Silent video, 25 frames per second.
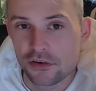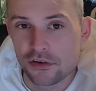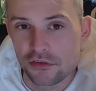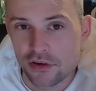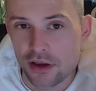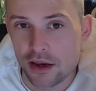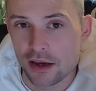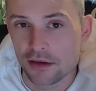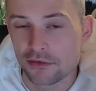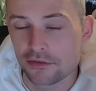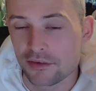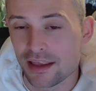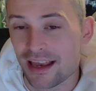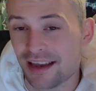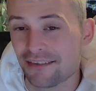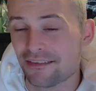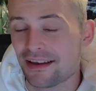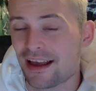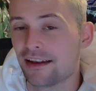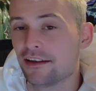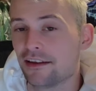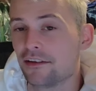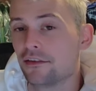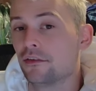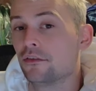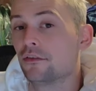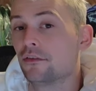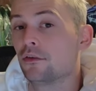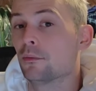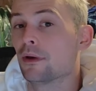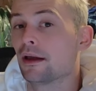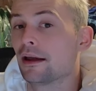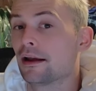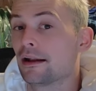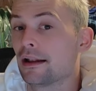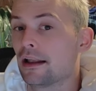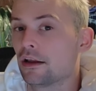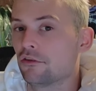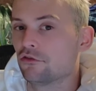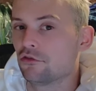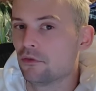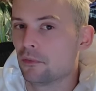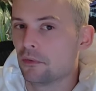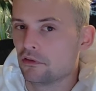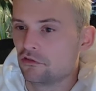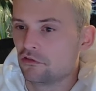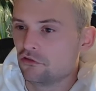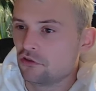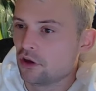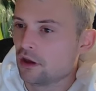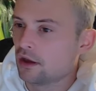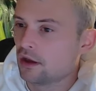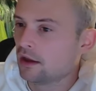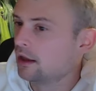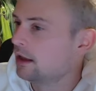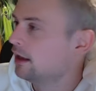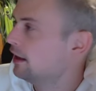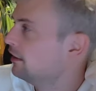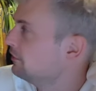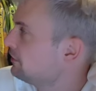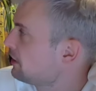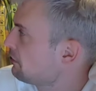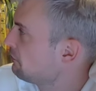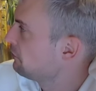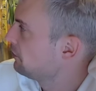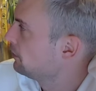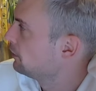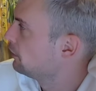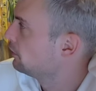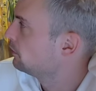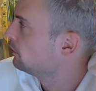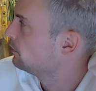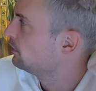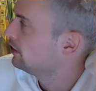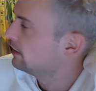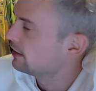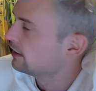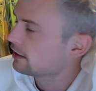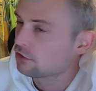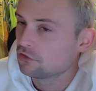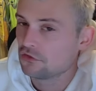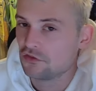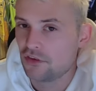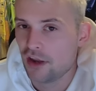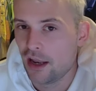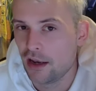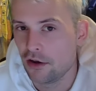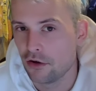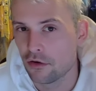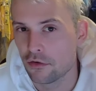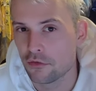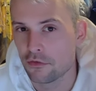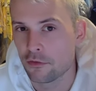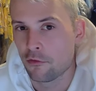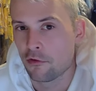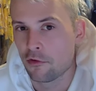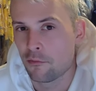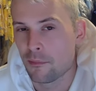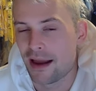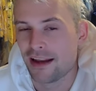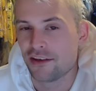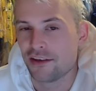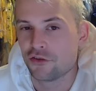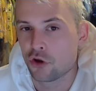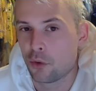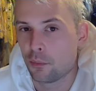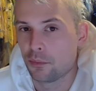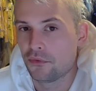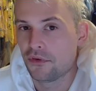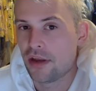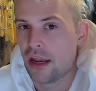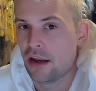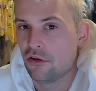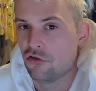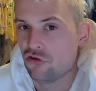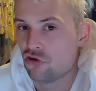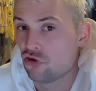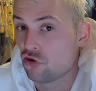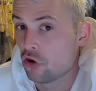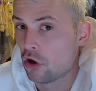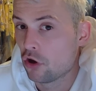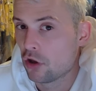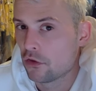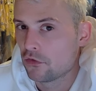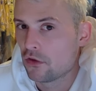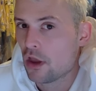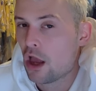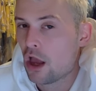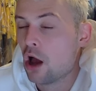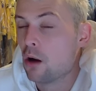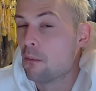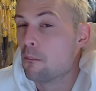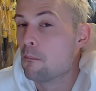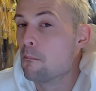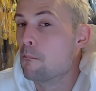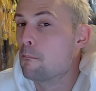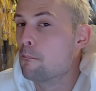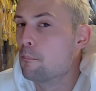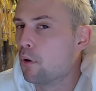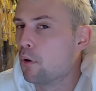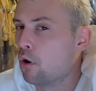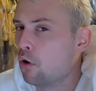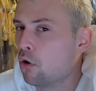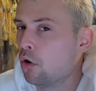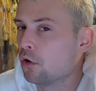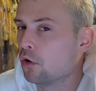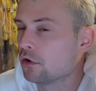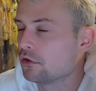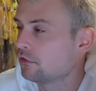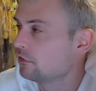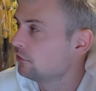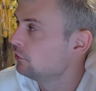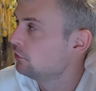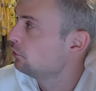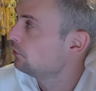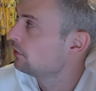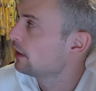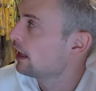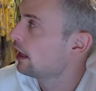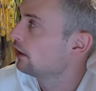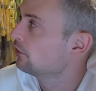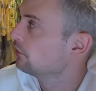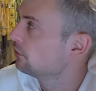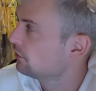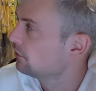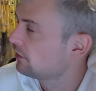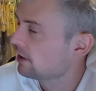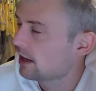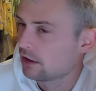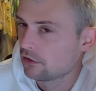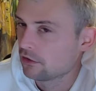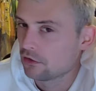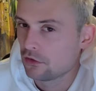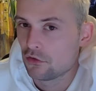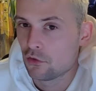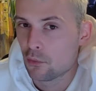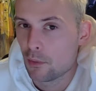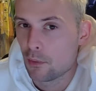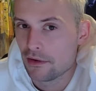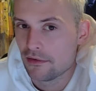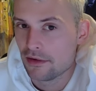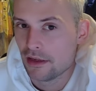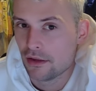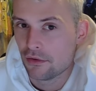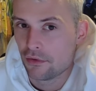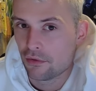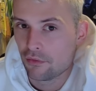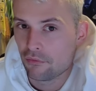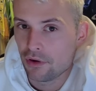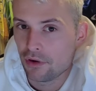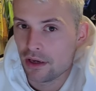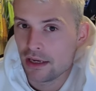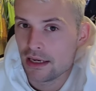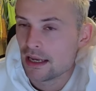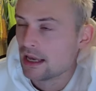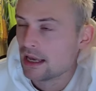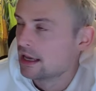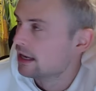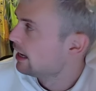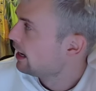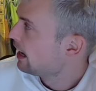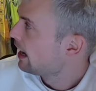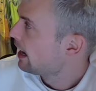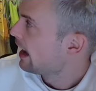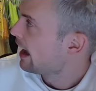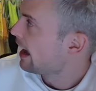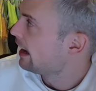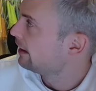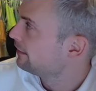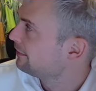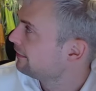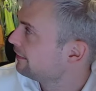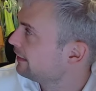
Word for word: designs that I've added to my collection this year. Definitely going to be a contender for one of my top 10 shirts bought for 2023. I